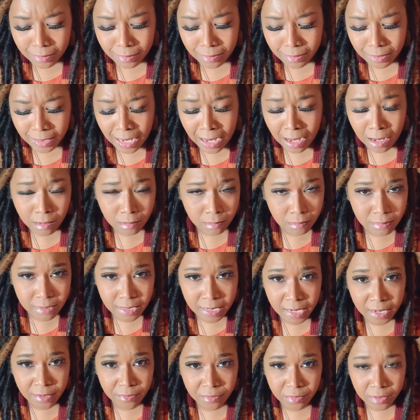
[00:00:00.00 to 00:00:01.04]
y'all
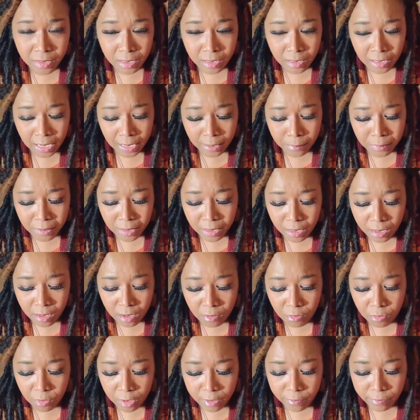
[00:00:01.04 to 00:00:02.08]
definitely like be
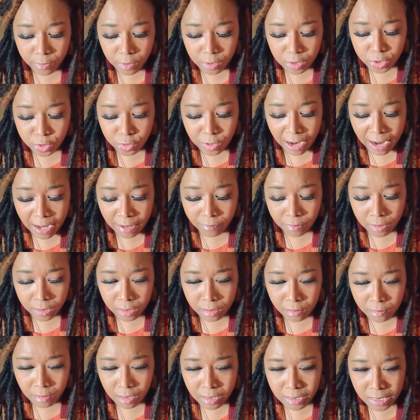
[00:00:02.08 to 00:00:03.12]
careful if you're
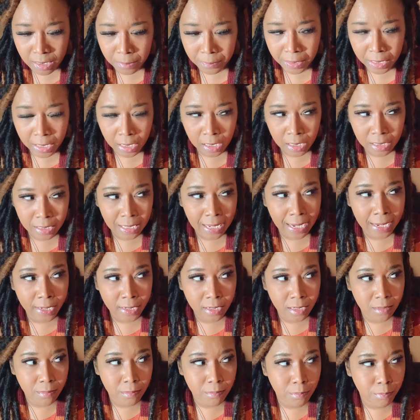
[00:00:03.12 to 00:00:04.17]
traveling, because I'm getting like
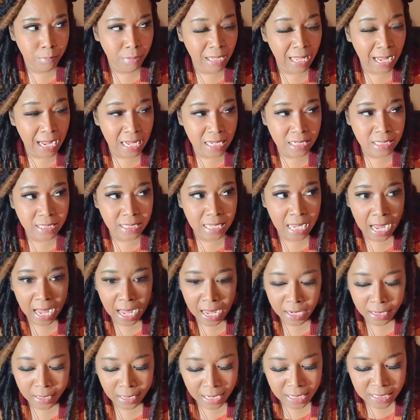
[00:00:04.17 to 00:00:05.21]

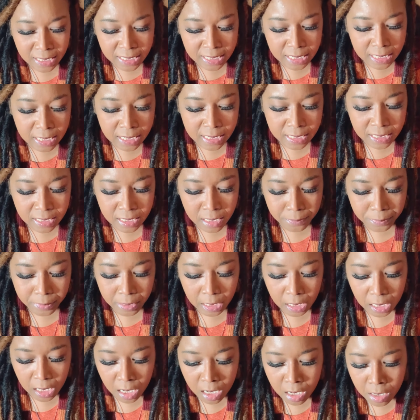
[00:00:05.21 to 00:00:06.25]
blindside, not seeing something
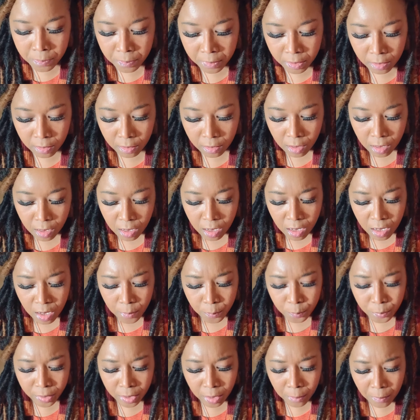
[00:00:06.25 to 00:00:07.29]
coming.
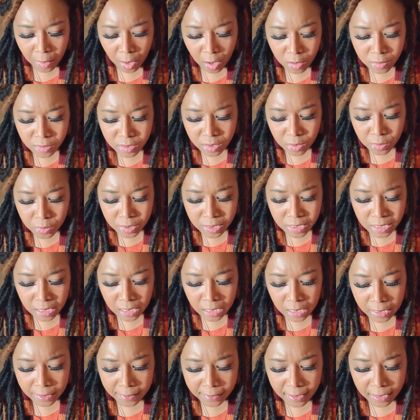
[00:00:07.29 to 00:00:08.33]
But I'm also
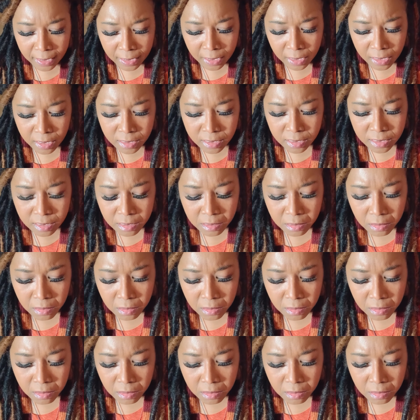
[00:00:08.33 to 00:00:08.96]
seeing that,